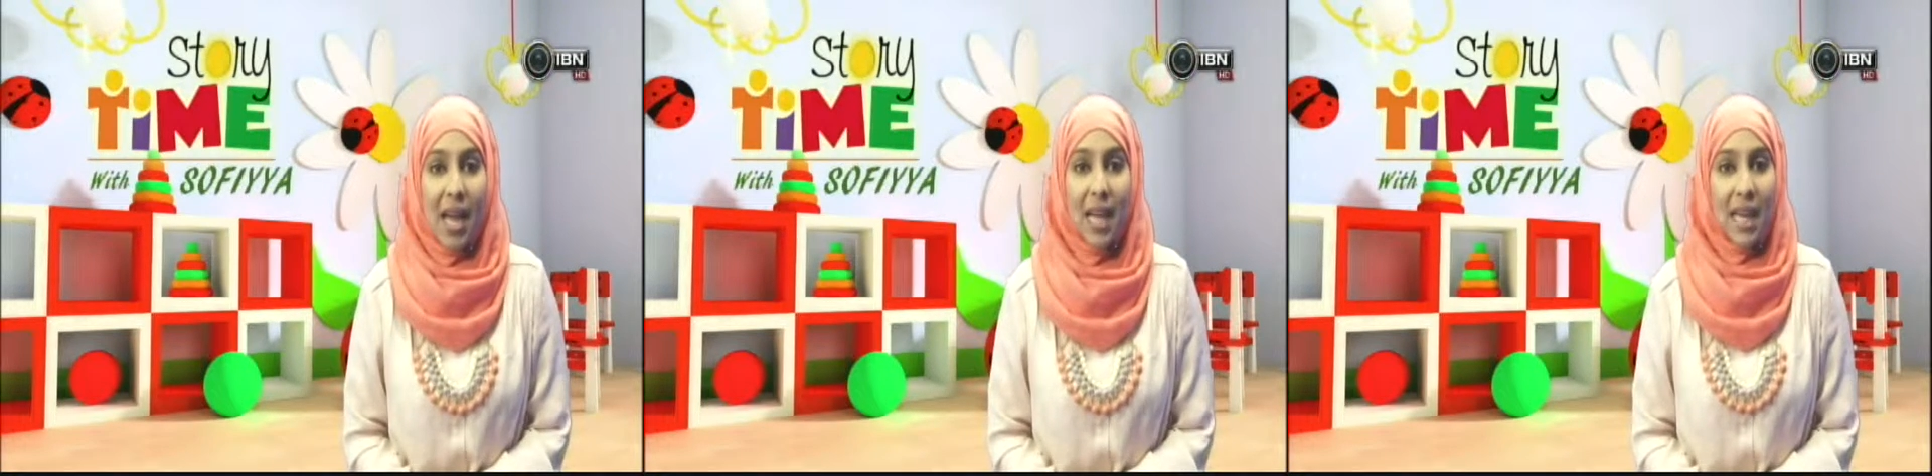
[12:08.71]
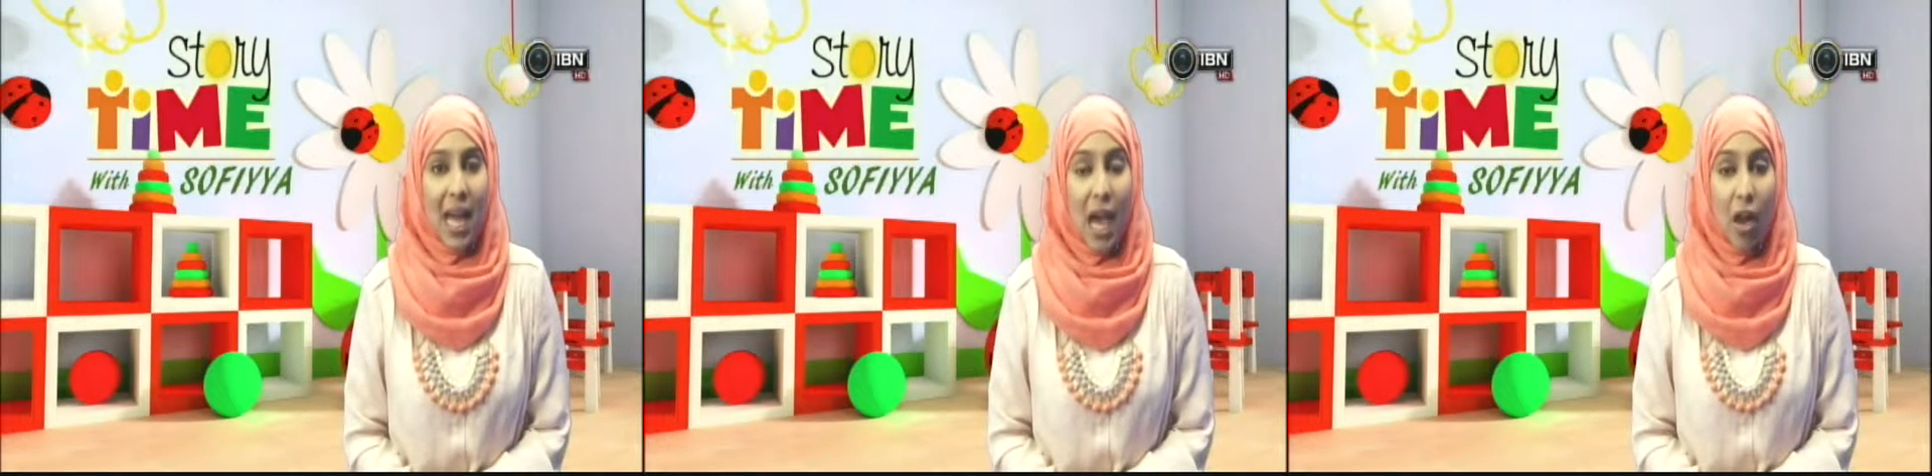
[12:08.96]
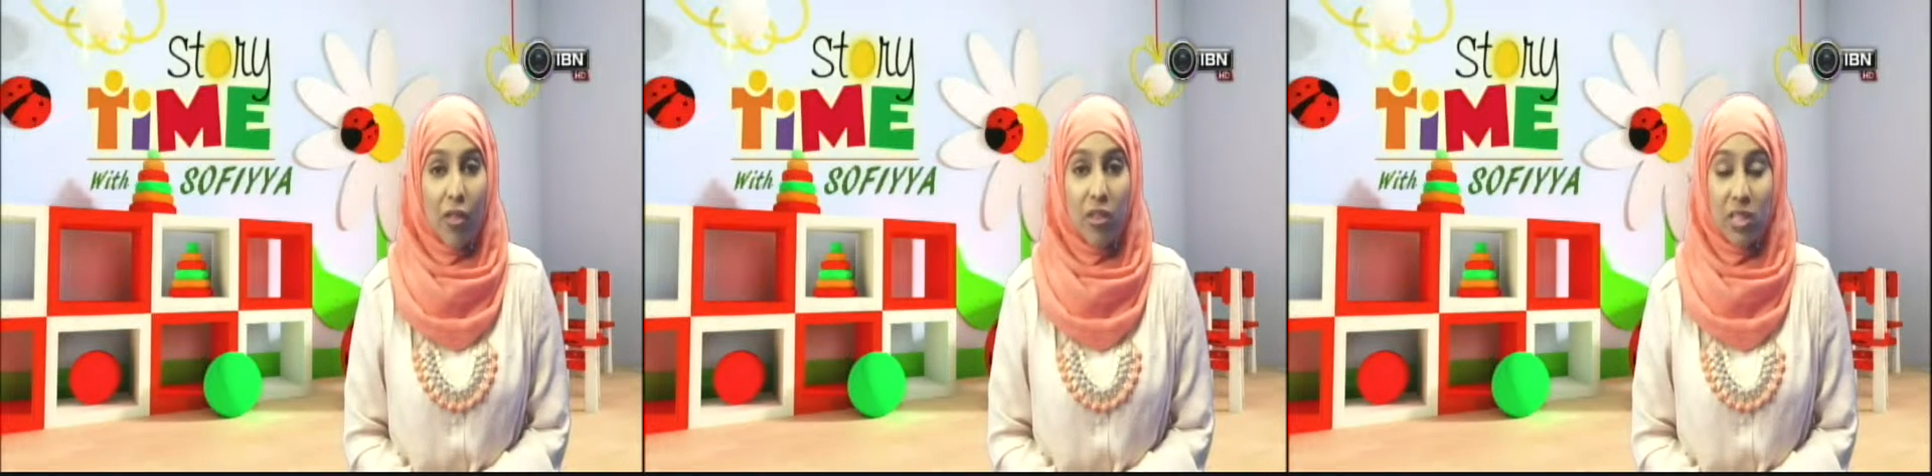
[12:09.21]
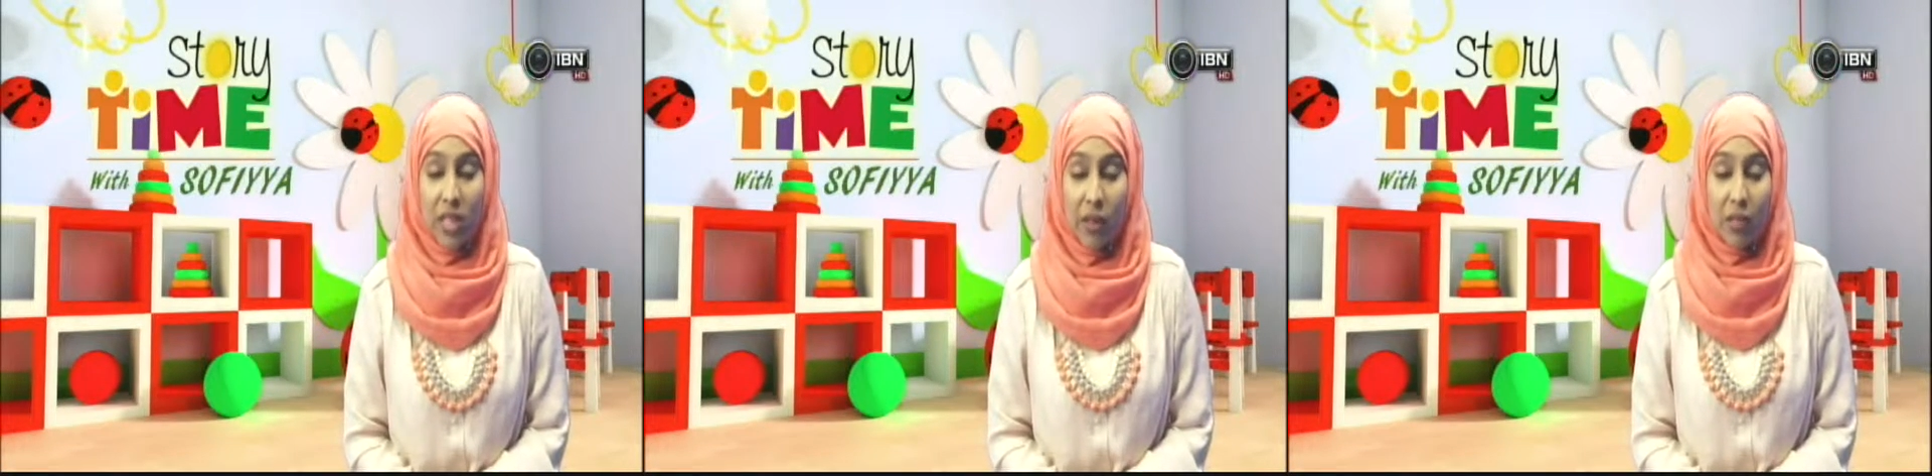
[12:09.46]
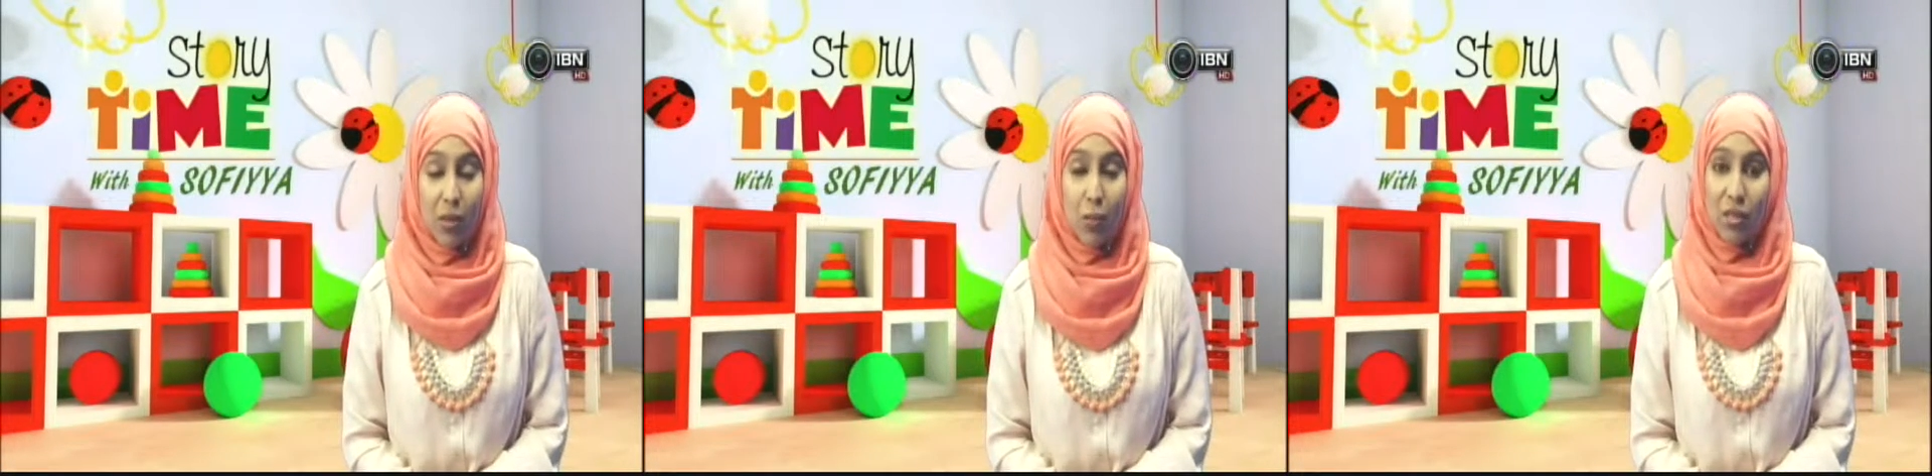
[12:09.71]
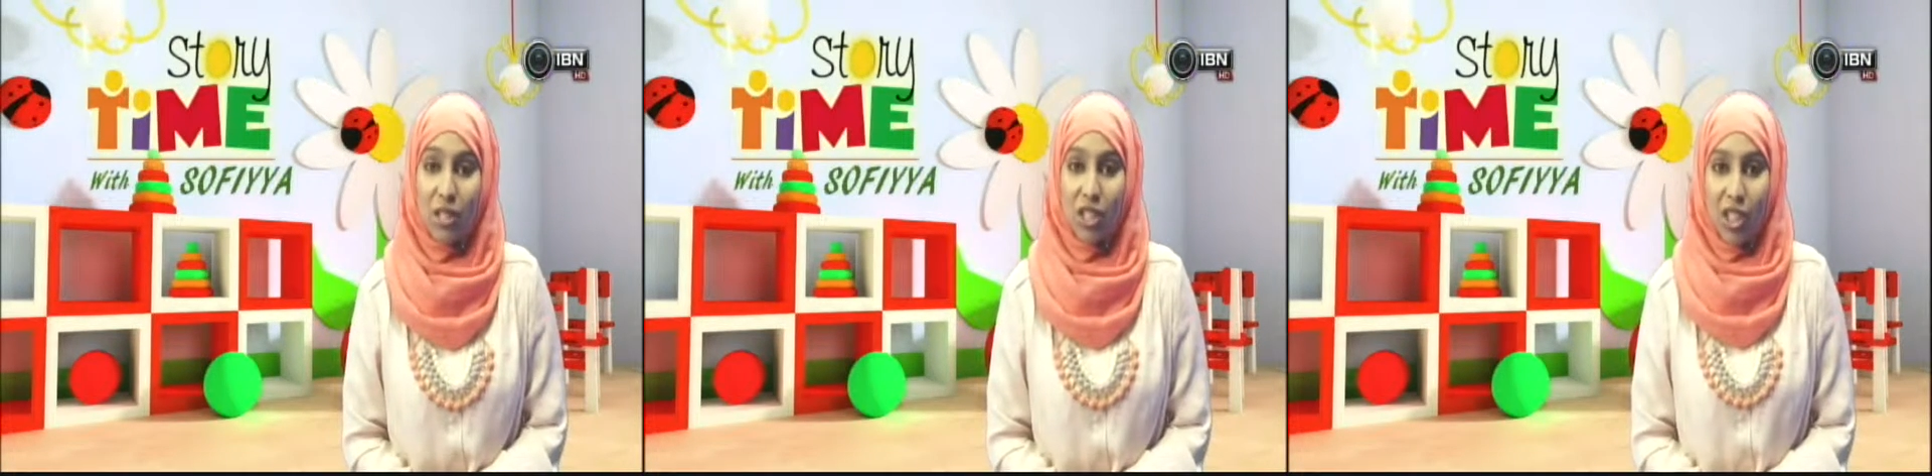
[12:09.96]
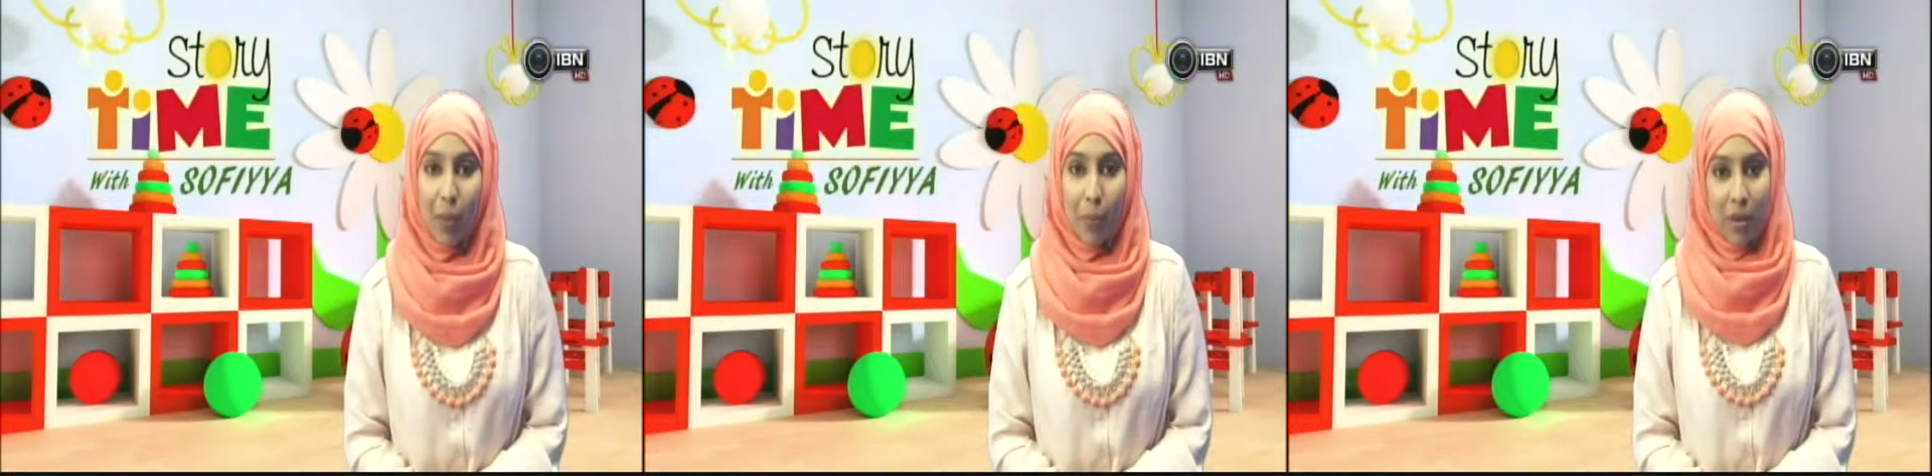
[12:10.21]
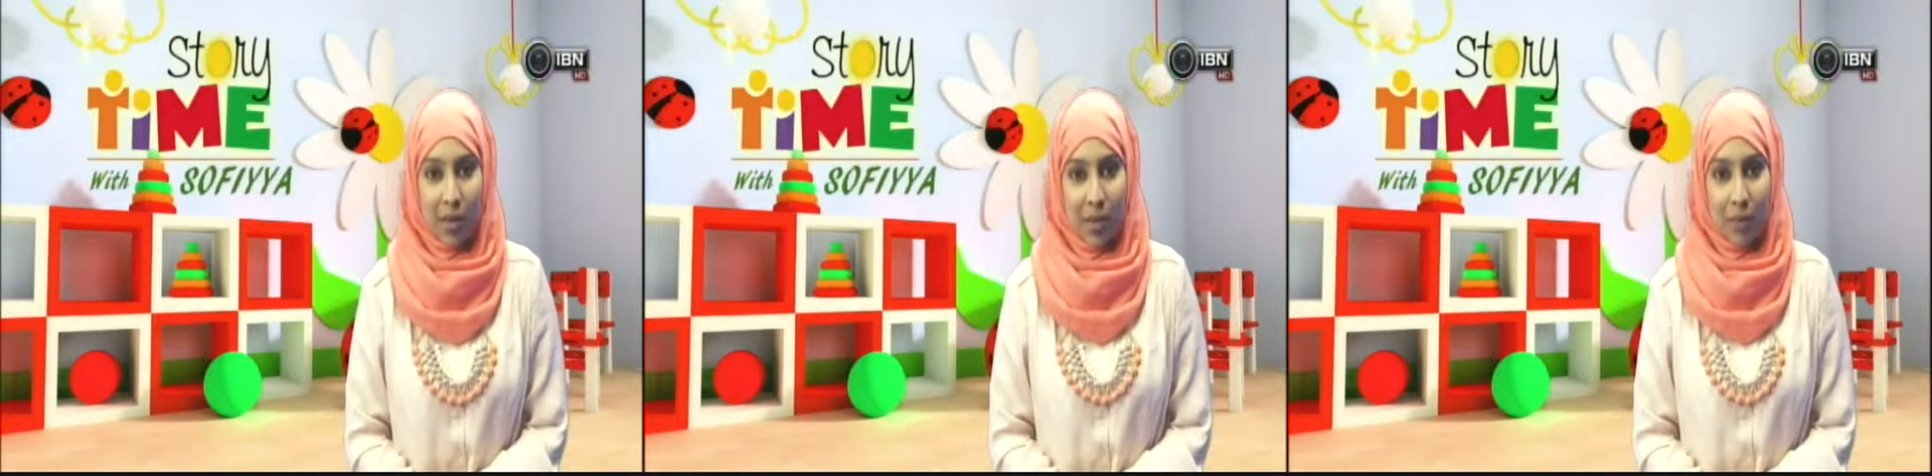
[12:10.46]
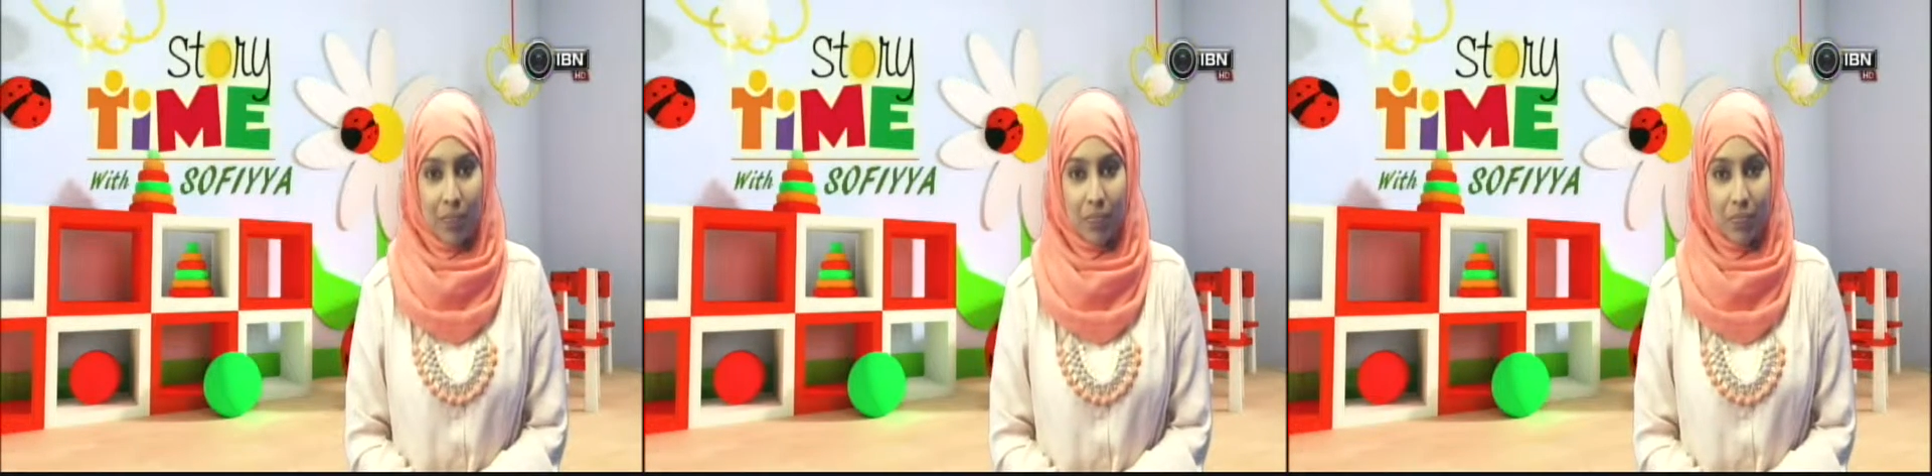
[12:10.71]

and how their safety was in jeopardy.